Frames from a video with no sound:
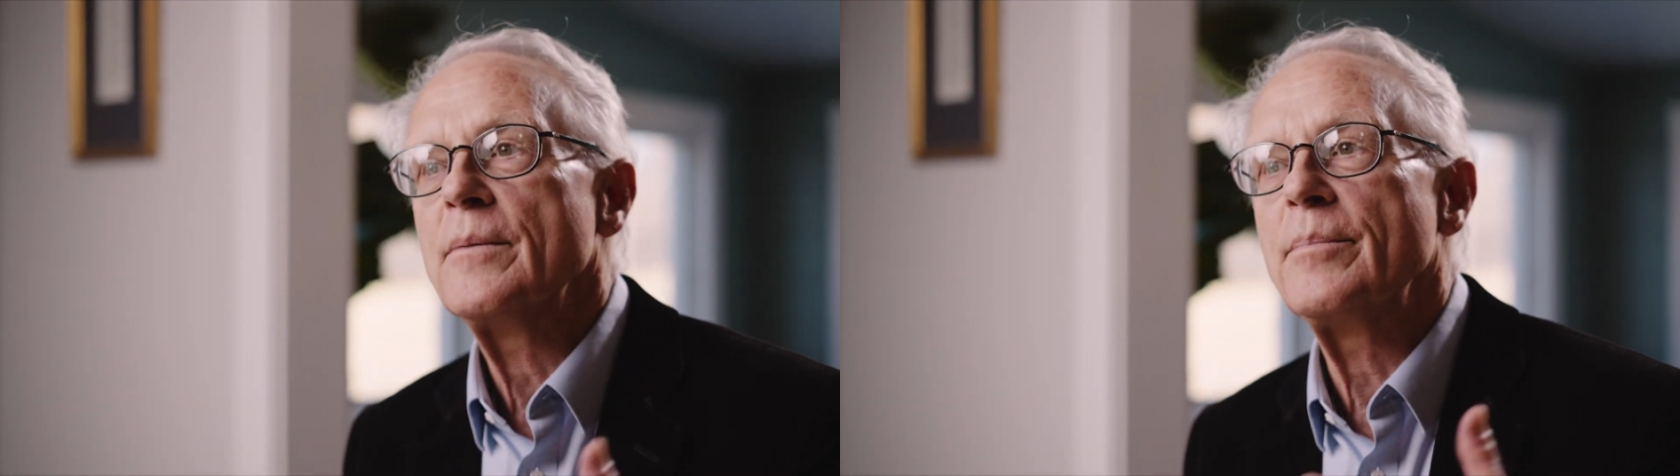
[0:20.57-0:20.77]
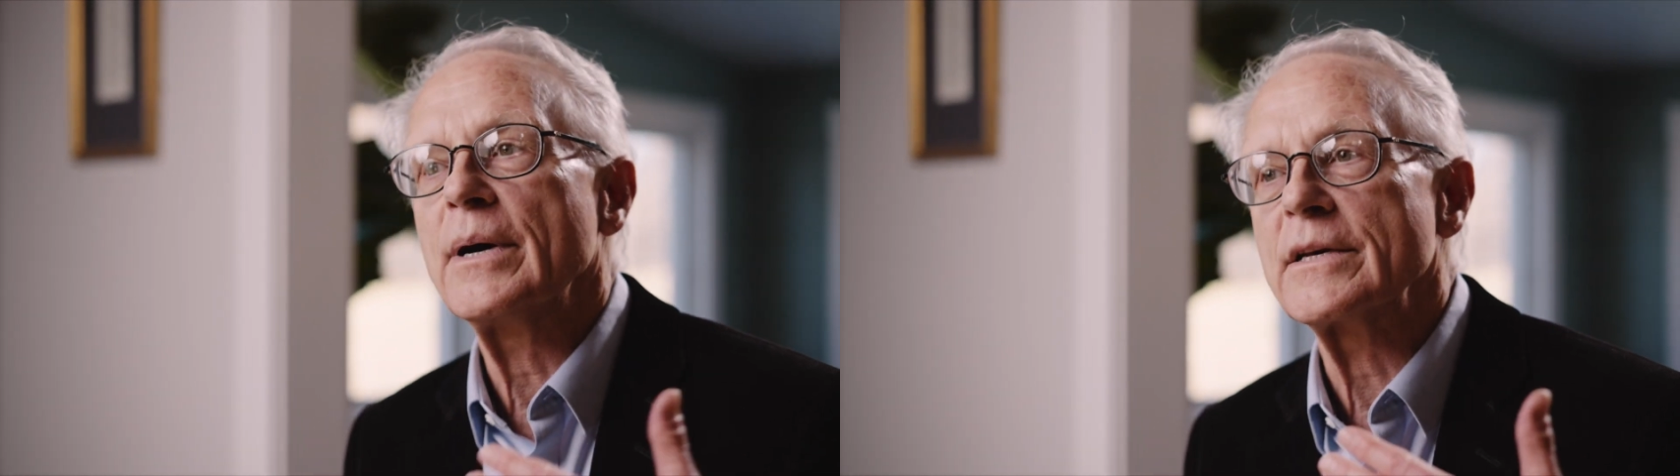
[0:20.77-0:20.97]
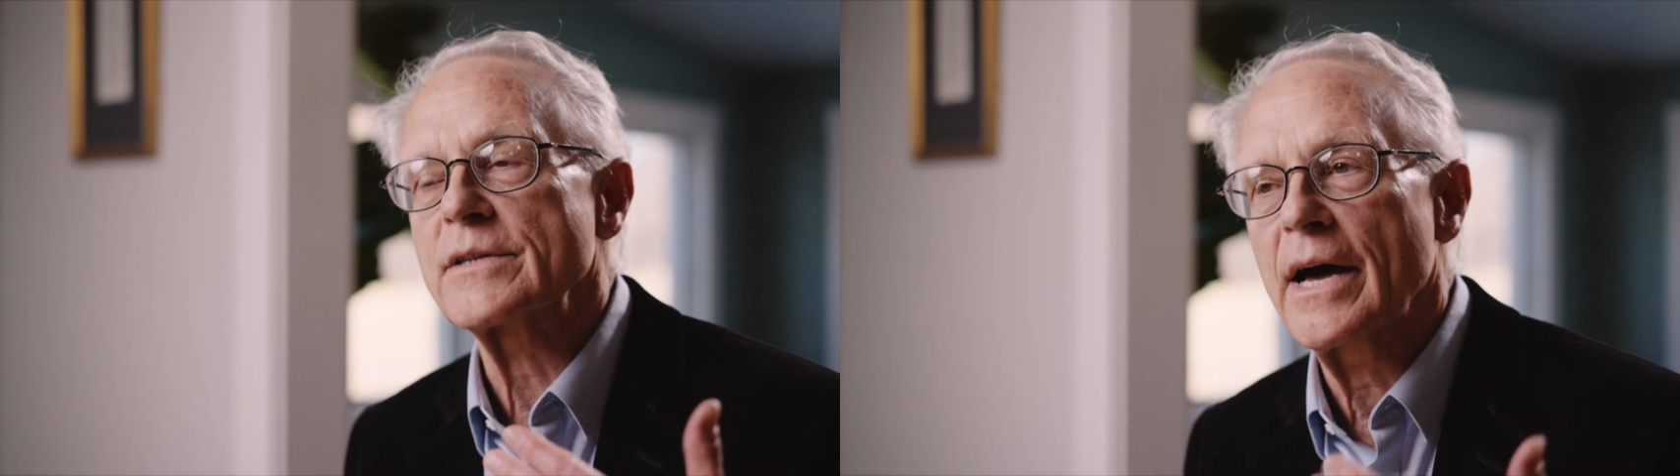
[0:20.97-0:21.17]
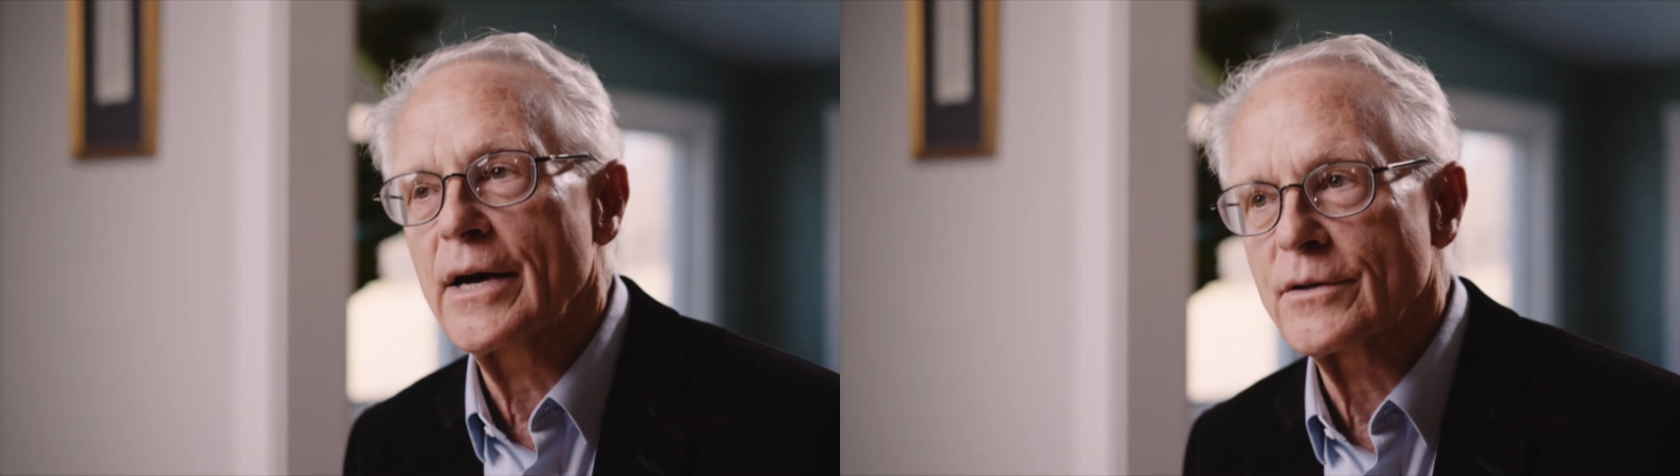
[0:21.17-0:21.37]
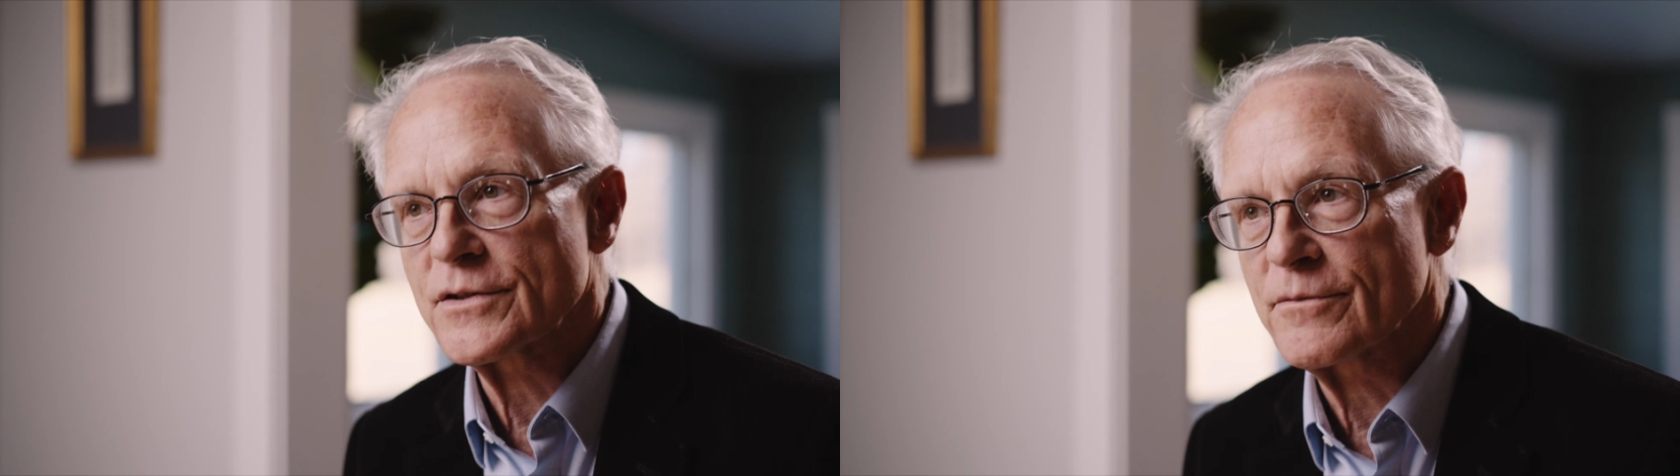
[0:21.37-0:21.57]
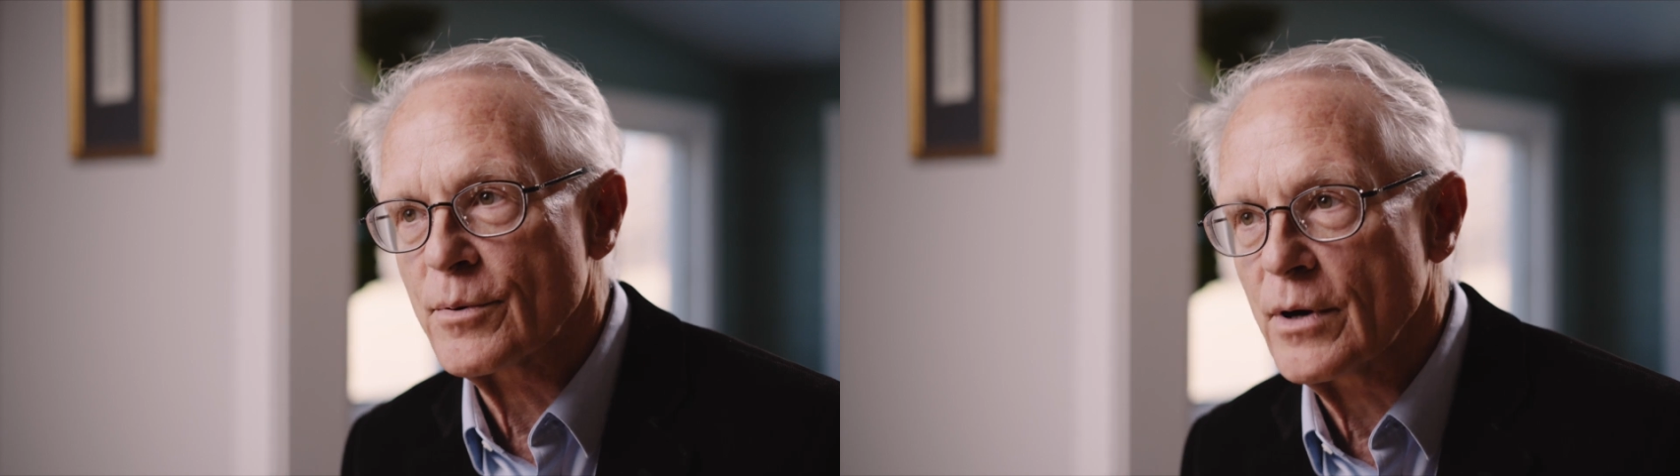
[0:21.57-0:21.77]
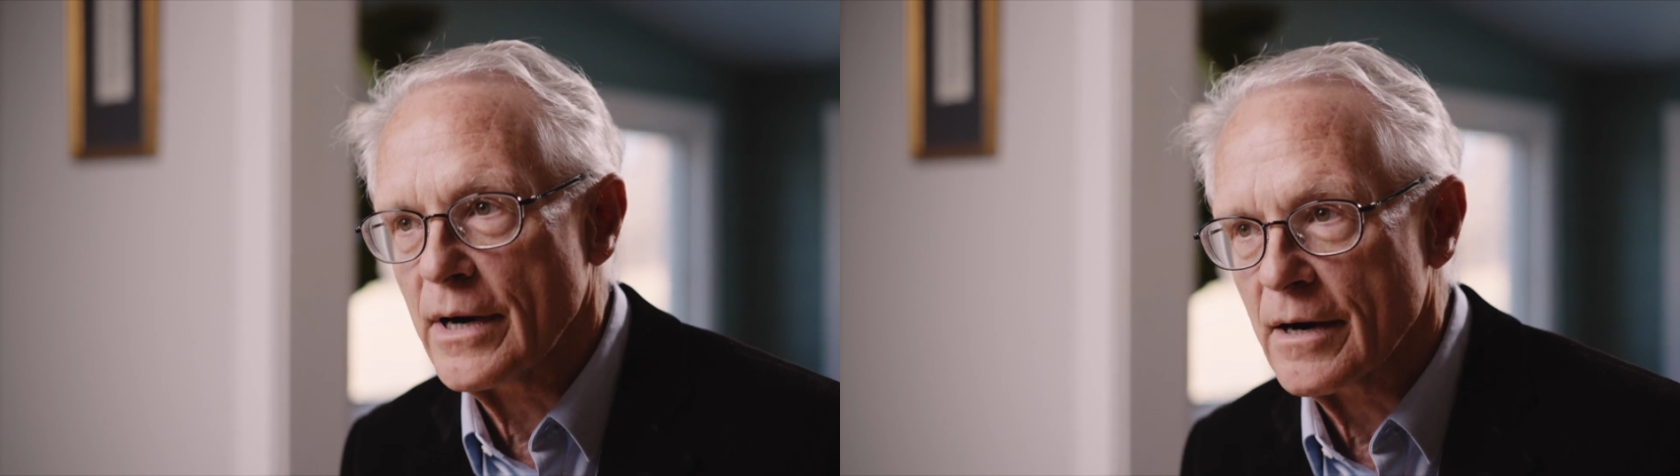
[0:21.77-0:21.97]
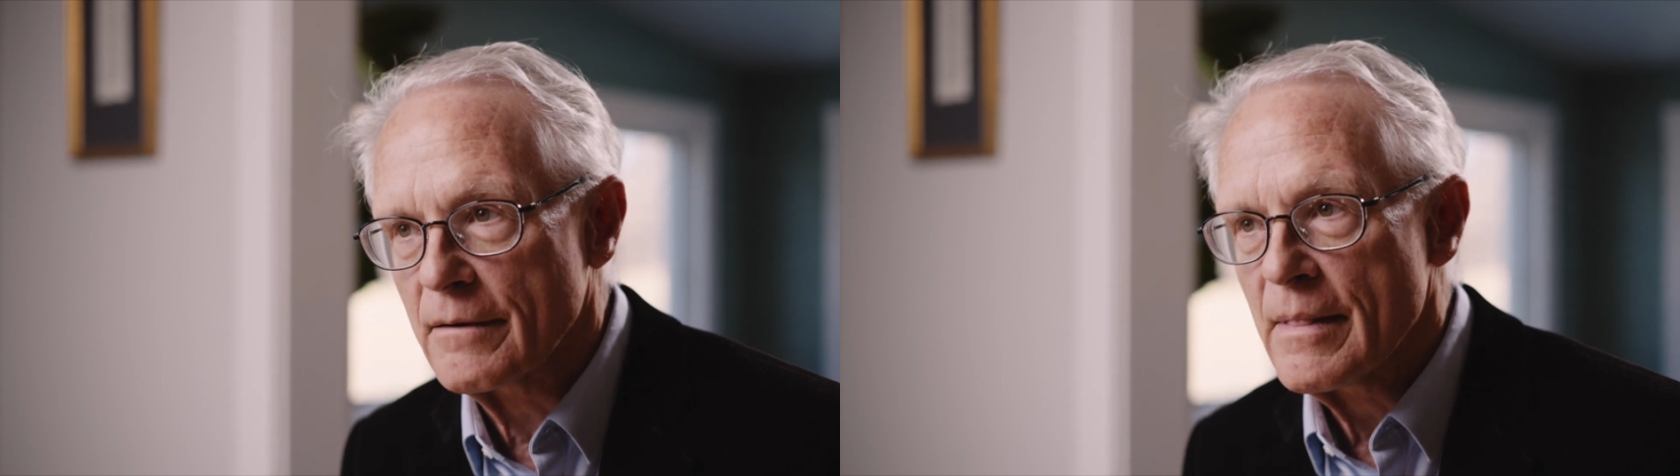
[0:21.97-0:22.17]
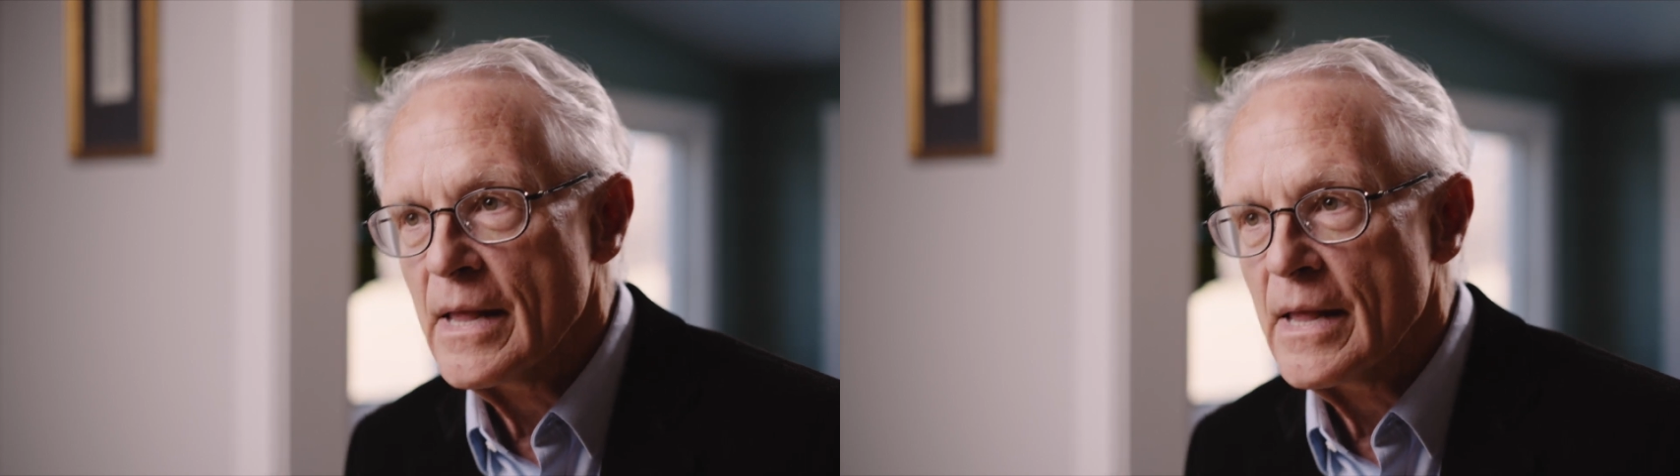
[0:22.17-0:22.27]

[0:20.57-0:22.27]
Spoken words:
but as a house of prayer.